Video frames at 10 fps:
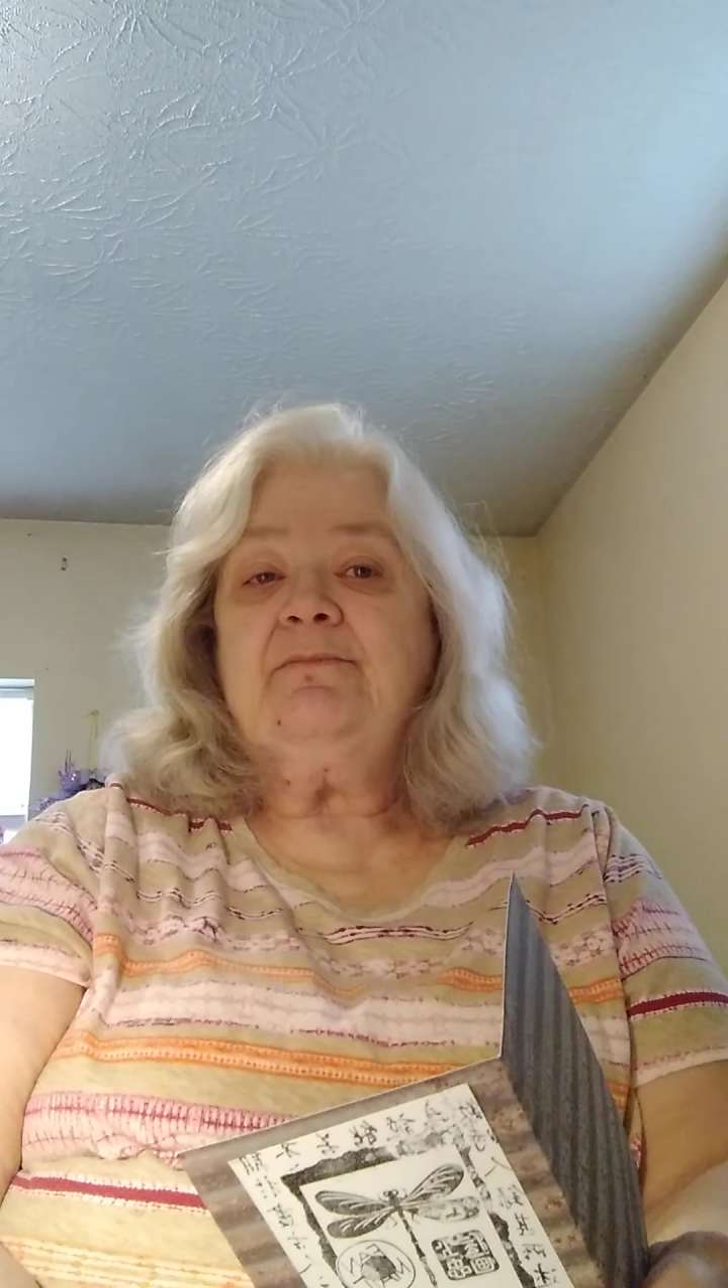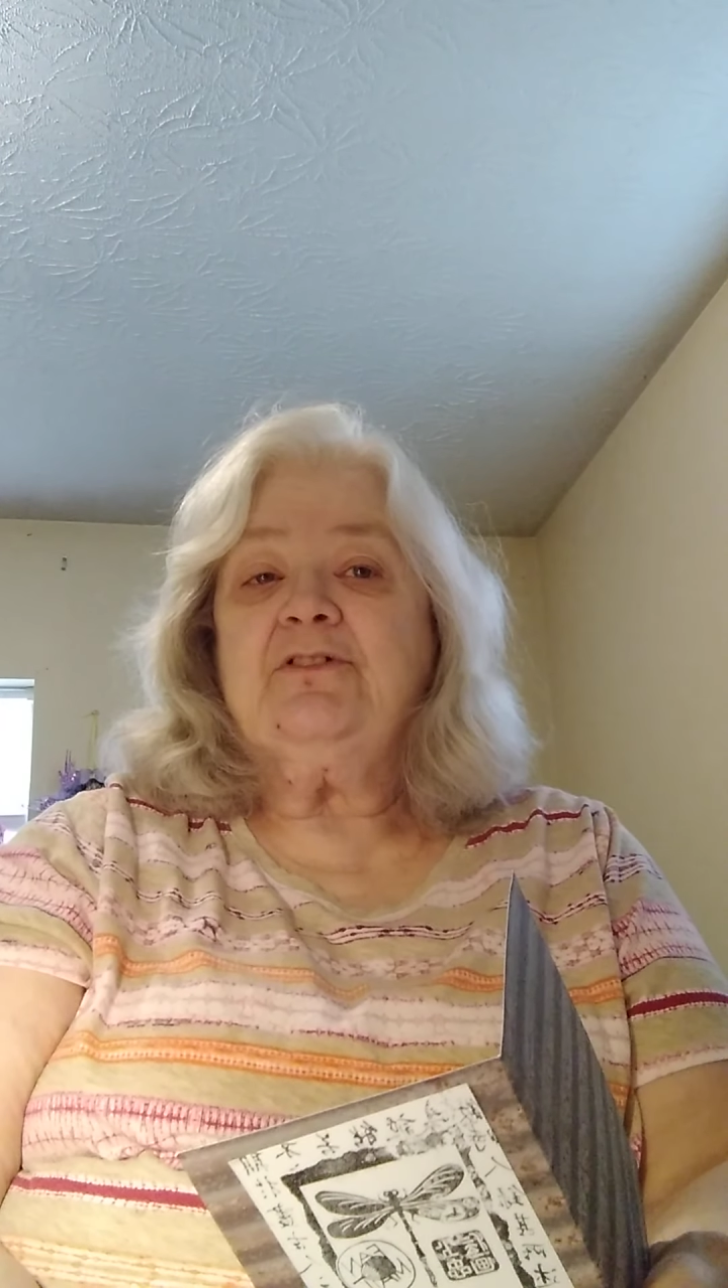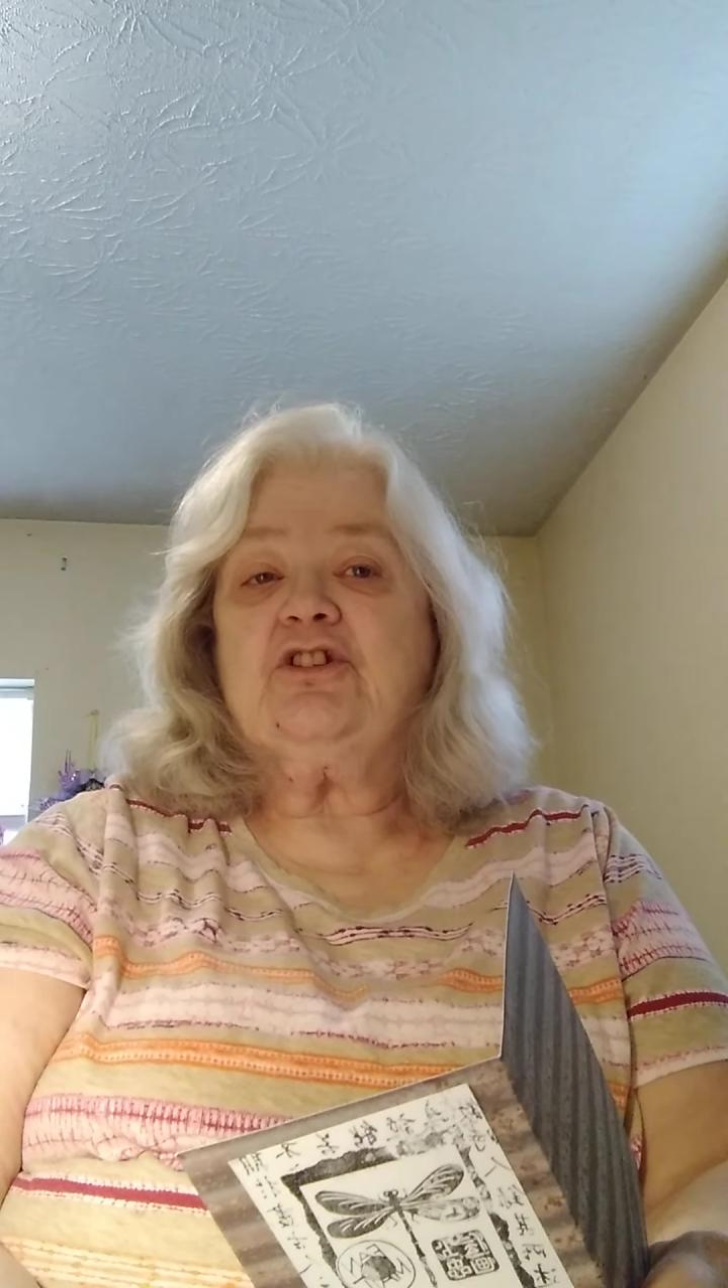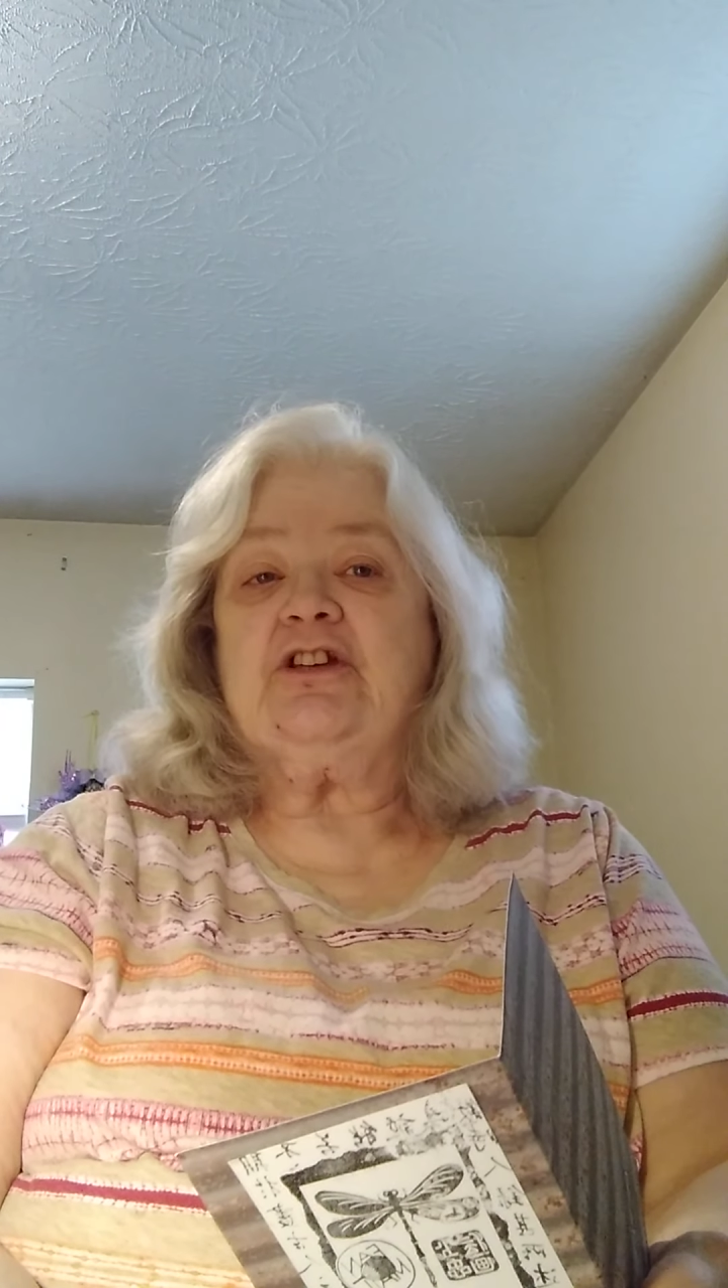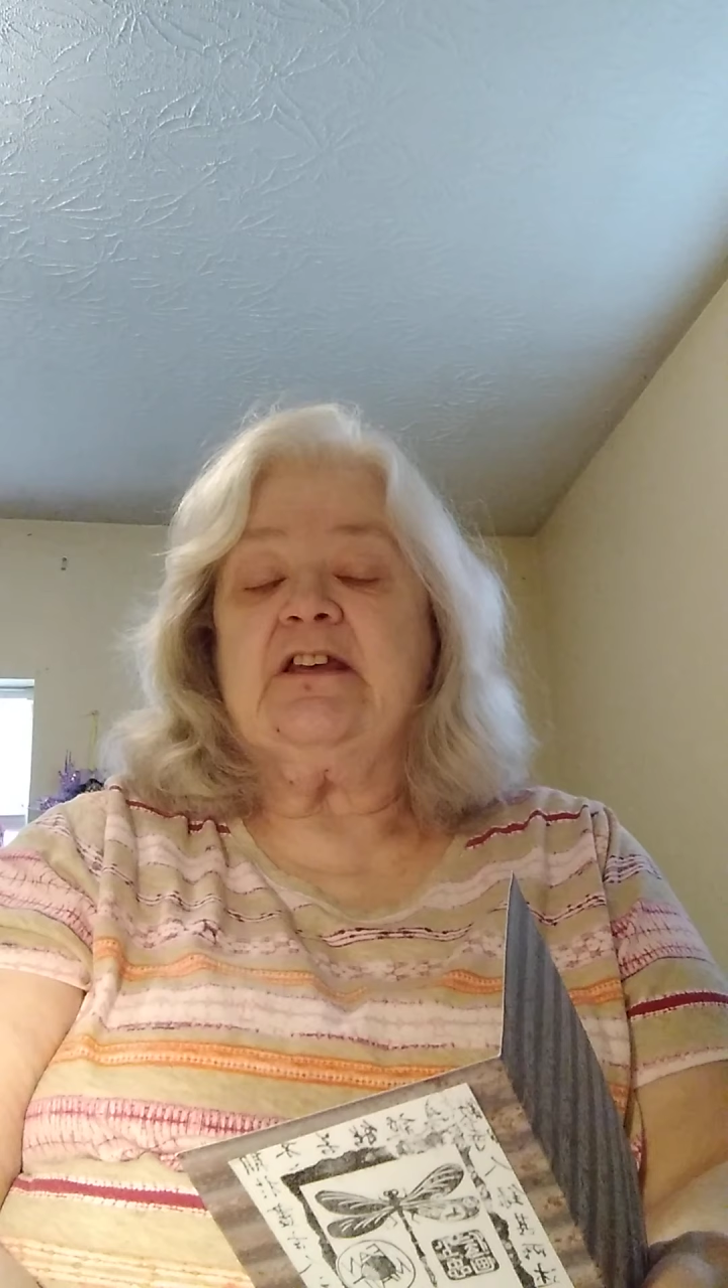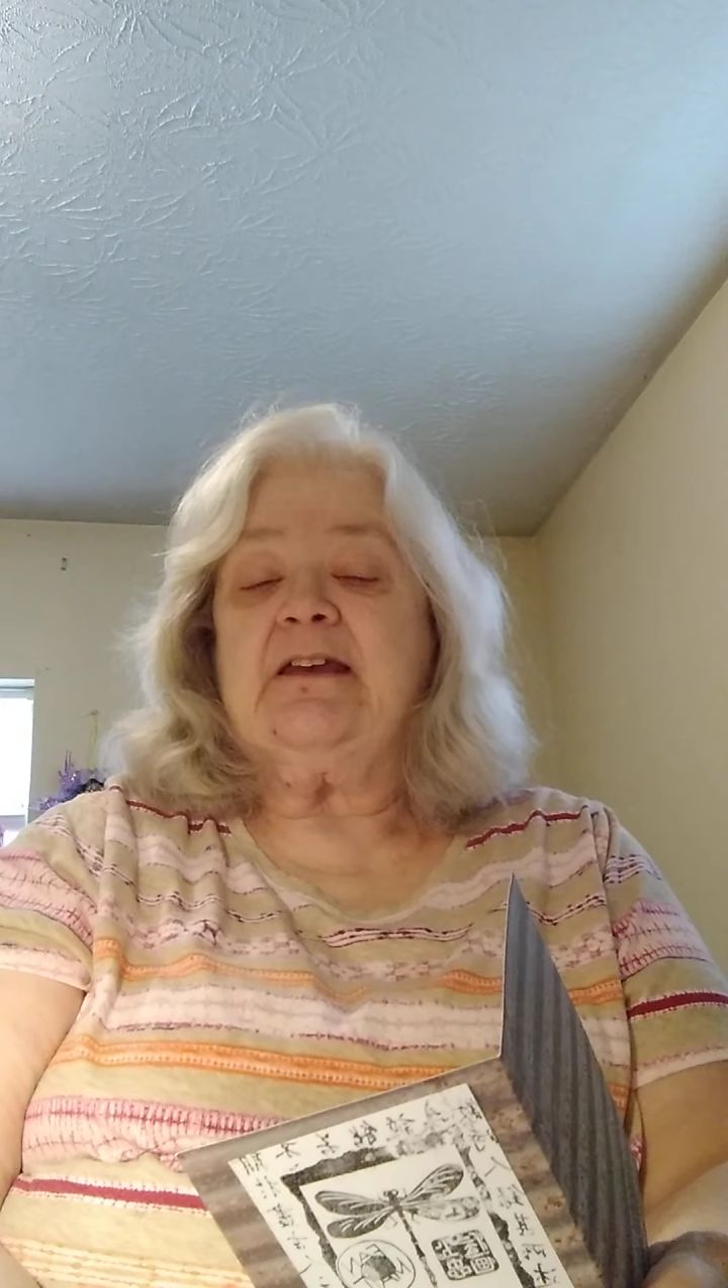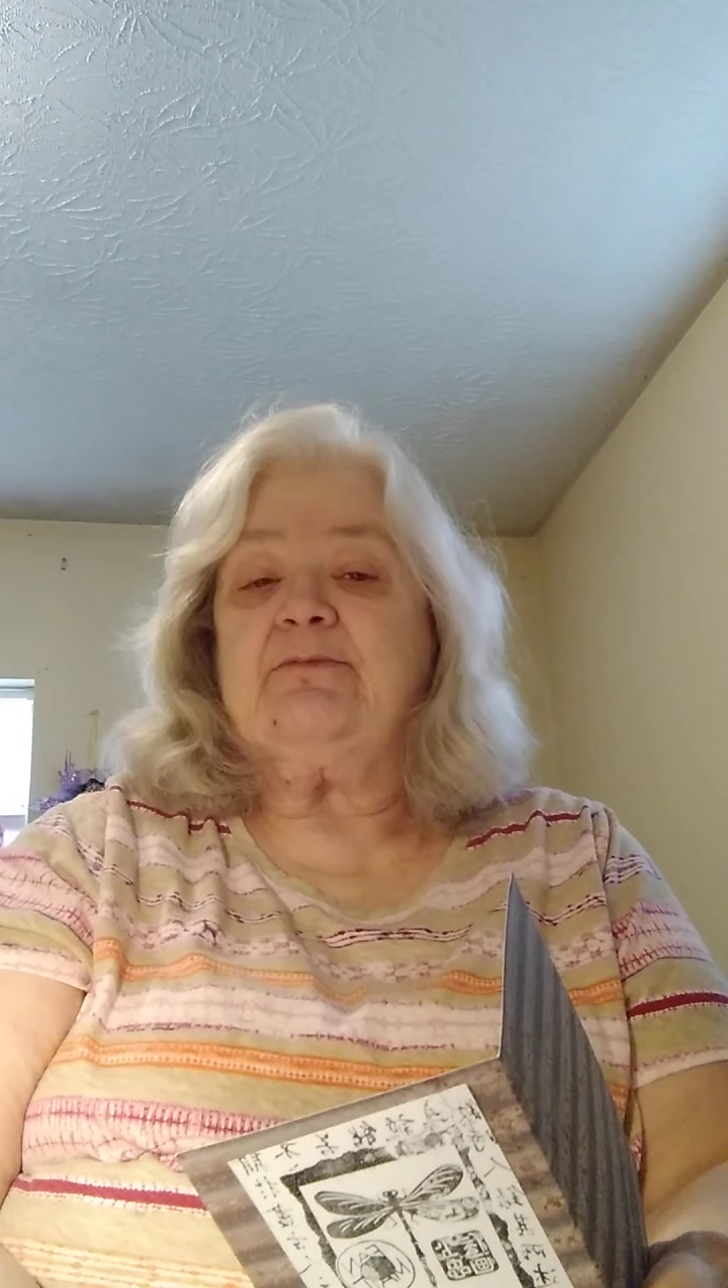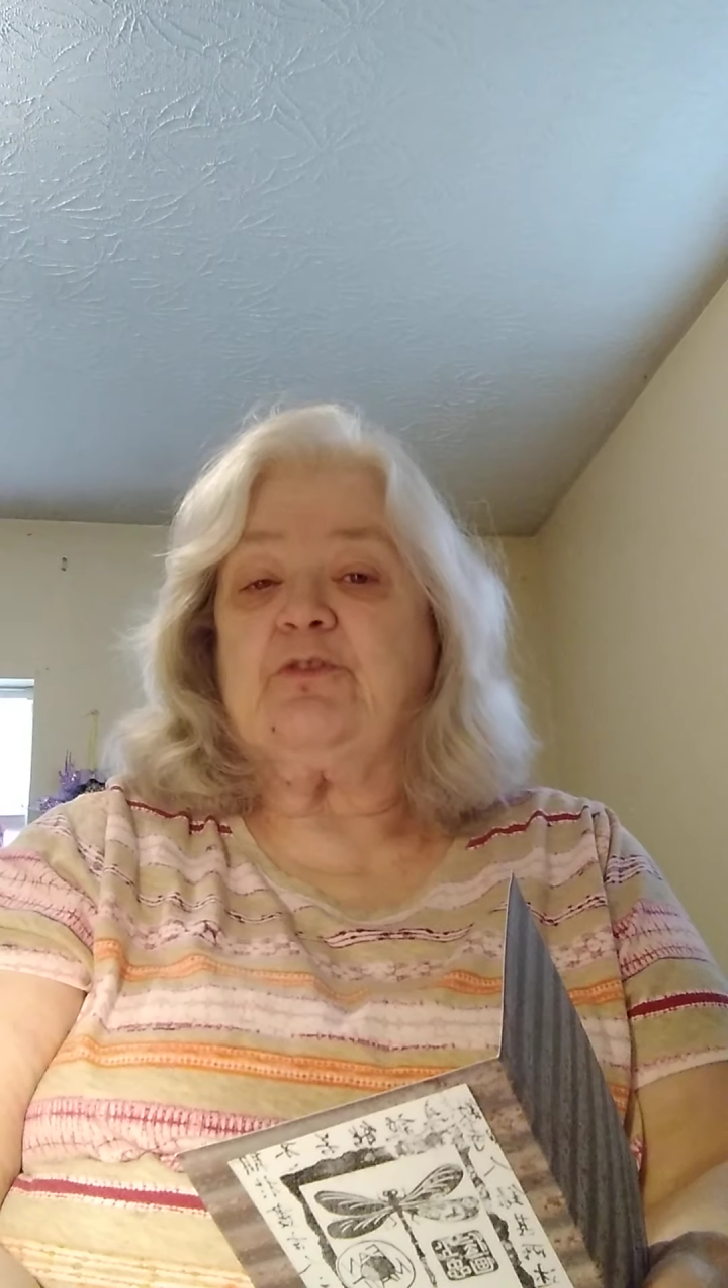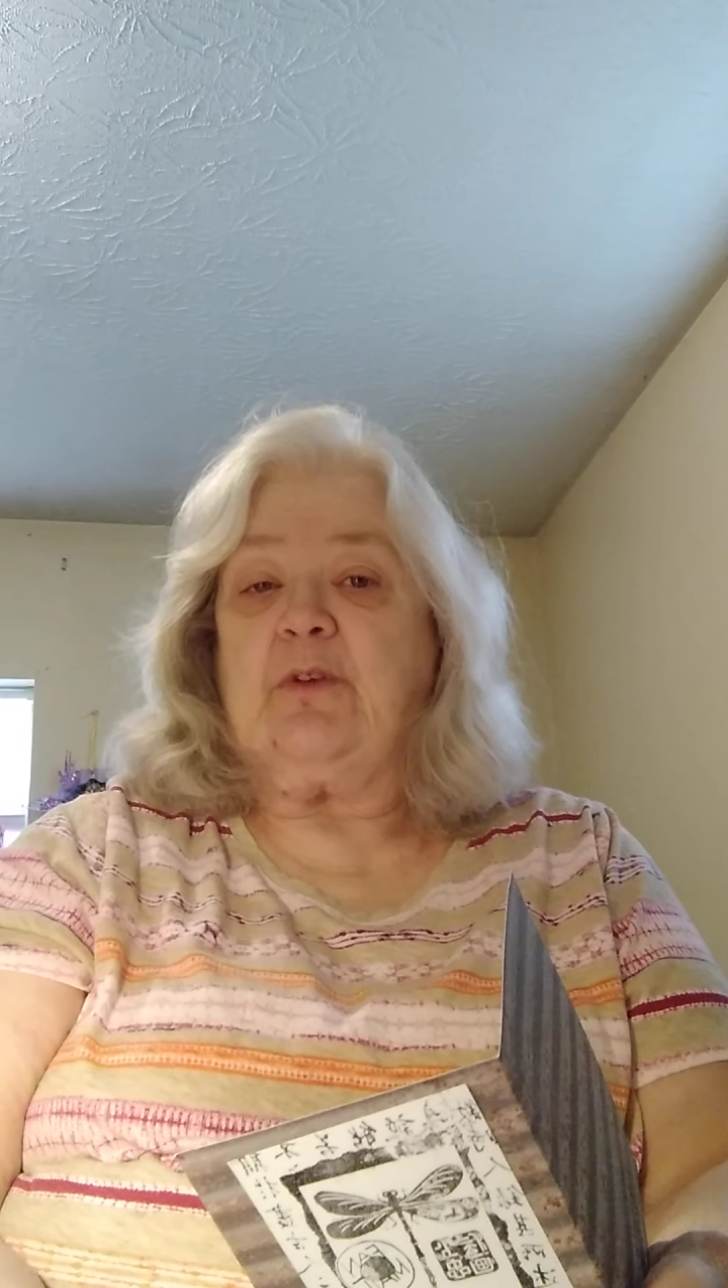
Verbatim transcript: she keeps